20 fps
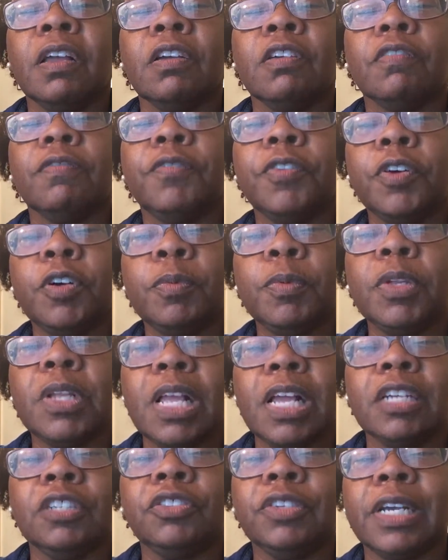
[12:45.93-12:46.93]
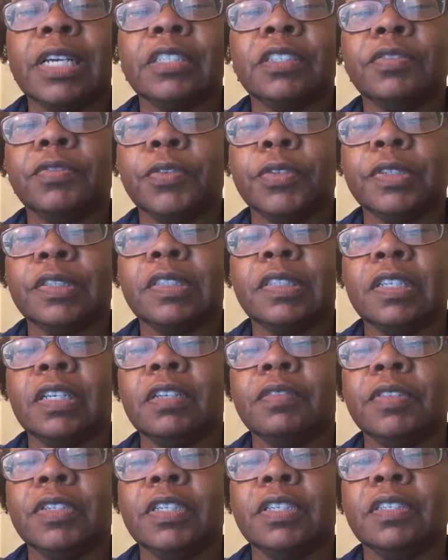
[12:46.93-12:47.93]
Verbal contracts for the sale
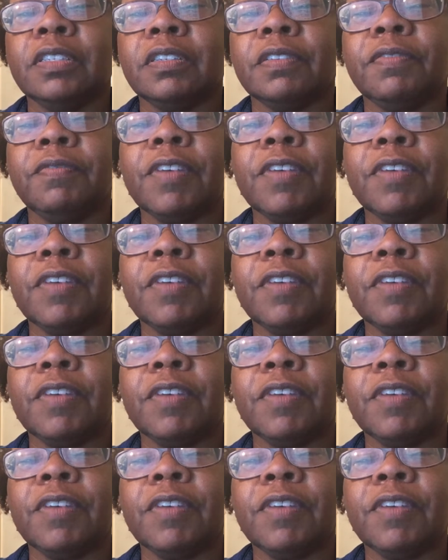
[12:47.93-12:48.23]
of goods of